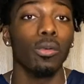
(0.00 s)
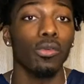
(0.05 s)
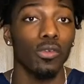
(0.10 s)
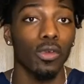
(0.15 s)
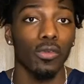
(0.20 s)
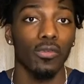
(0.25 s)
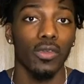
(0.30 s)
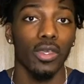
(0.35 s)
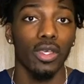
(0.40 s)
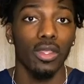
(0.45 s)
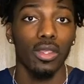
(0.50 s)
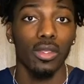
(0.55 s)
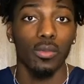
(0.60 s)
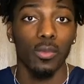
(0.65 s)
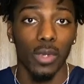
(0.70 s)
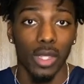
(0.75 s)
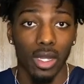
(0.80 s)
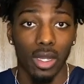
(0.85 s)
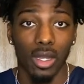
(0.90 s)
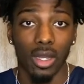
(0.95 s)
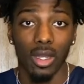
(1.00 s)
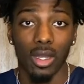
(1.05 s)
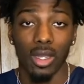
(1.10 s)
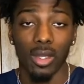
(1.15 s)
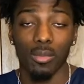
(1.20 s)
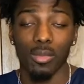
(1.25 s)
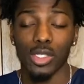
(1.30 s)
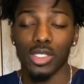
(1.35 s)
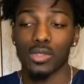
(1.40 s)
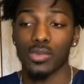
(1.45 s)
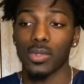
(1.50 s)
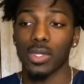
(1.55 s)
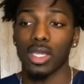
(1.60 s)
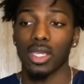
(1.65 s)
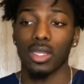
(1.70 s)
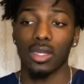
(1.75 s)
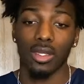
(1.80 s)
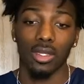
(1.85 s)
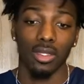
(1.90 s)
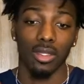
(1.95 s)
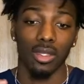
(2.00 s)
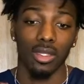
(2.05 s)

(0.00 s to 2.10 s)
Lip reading: reveal the winner in between